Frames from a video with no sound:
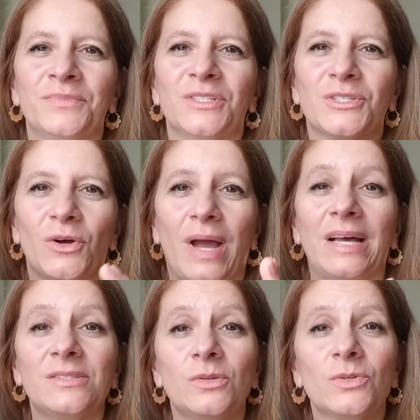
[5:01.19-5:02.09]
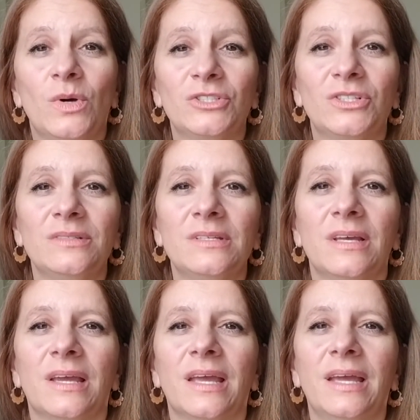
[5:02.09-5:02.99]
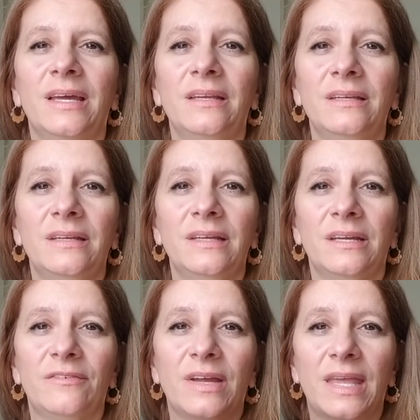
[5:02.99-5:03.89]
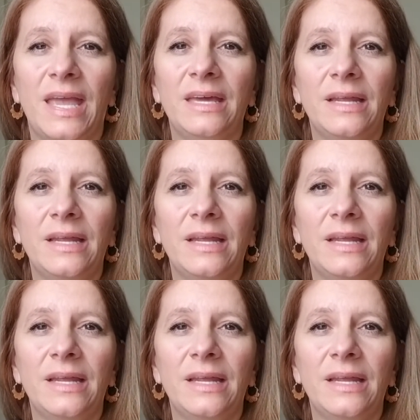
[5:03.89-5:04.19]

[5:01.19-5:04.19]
So ask those questions, and if I can, I